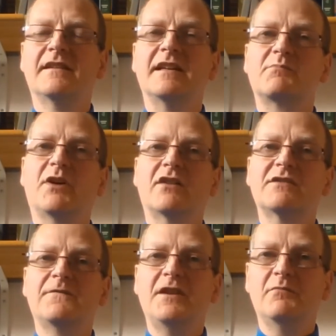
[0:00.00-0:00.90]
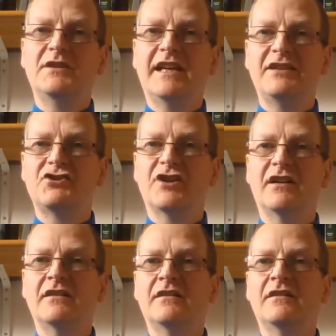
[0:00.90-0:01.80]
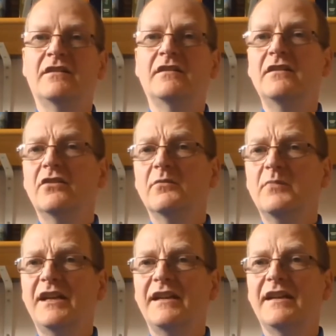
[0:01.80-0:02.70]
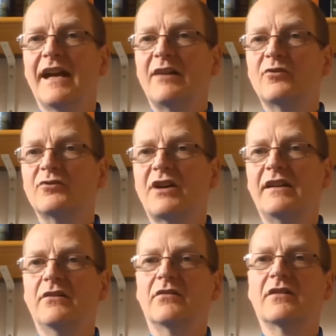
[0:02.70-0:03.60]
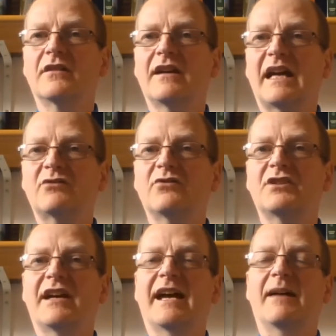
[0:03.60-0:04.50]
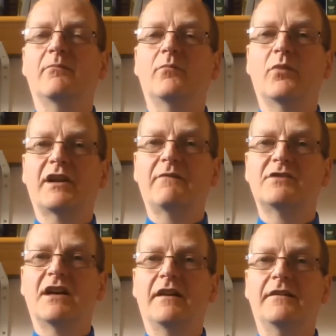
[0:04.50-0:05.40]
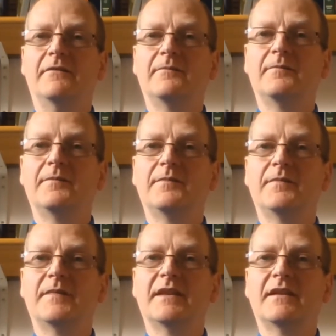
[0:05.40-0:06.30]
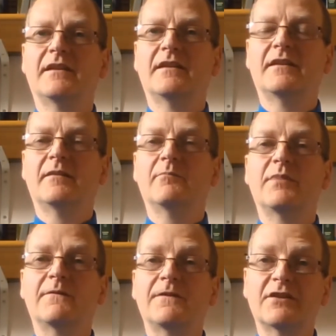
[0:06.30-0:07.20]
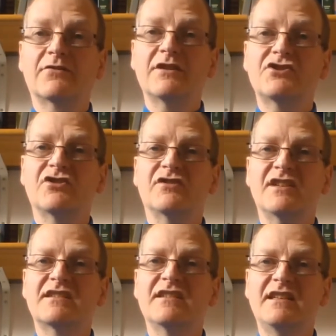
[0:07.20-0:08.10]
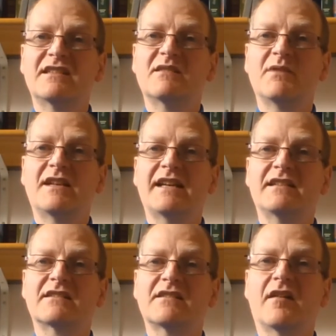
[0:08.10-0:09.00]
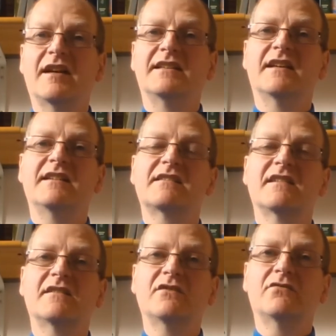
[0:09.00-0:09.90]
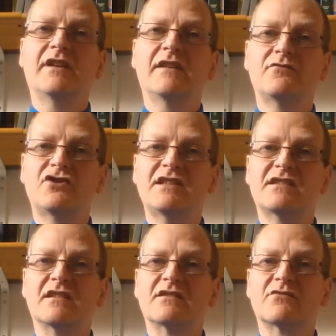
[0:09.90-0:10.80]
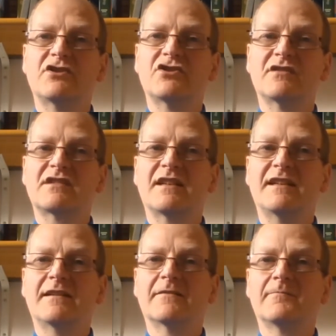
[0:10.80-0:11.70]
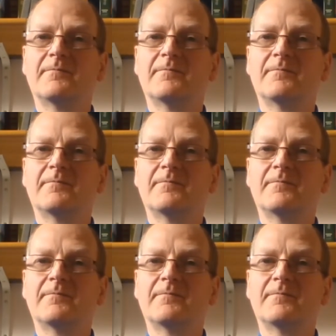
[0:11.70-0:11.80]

It's part of human nature. Look at me, how good I look, how good I am, what I've done. But for the Christian, this needs to be laid aside, and it's the glory of Jesus we should seek.